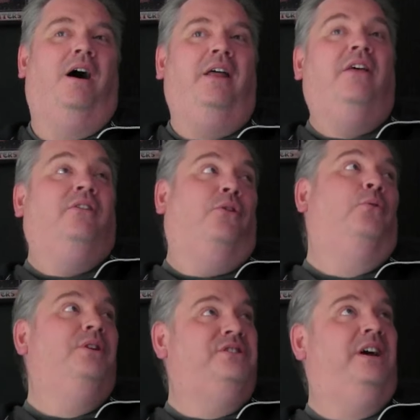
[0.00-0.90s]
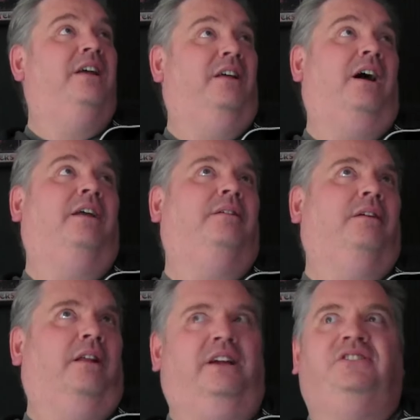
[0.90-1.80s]
I the reason I, I
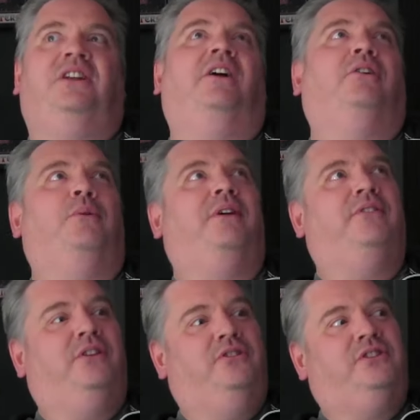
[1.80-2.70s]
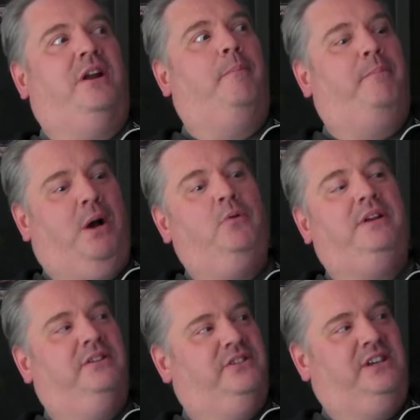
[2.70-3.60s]
like I said, I agree with everything you said about
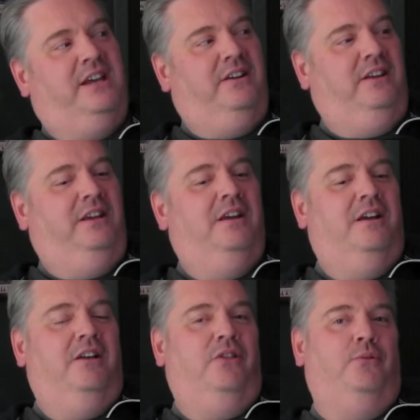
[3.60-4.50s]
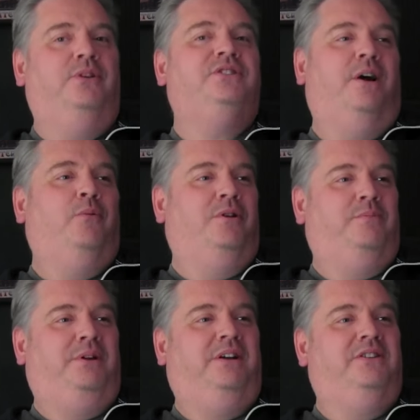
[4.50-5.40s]
insanity. The reason I
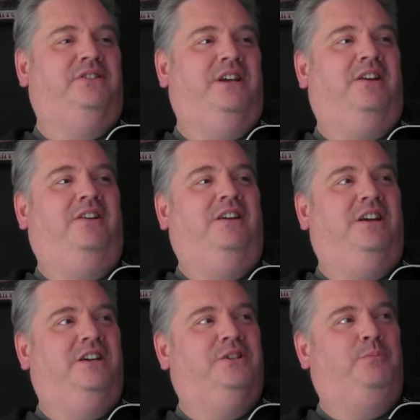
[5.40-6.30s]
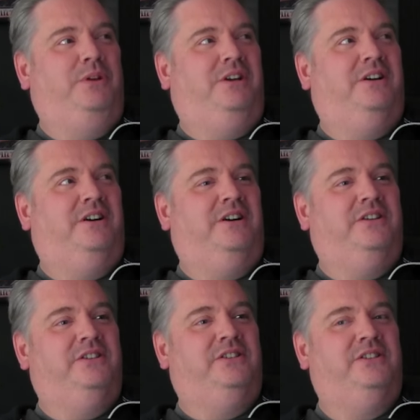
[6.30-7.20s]
wouldn't pick insanity is
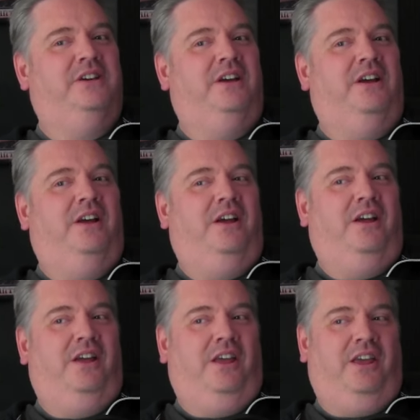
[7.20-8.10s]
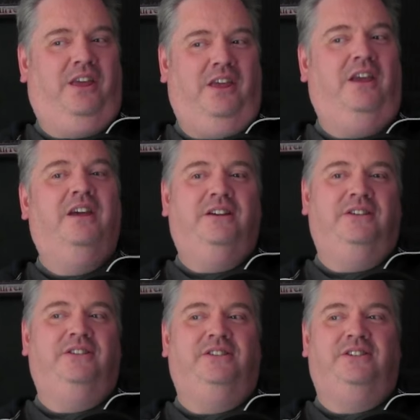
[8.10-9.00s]
because he
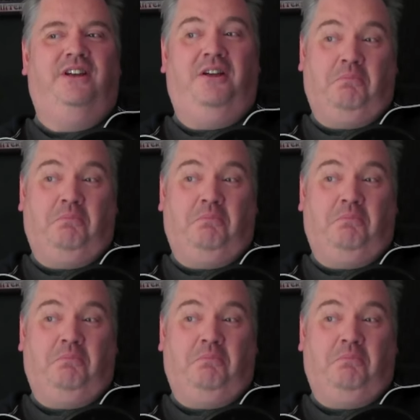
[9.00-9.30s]
is,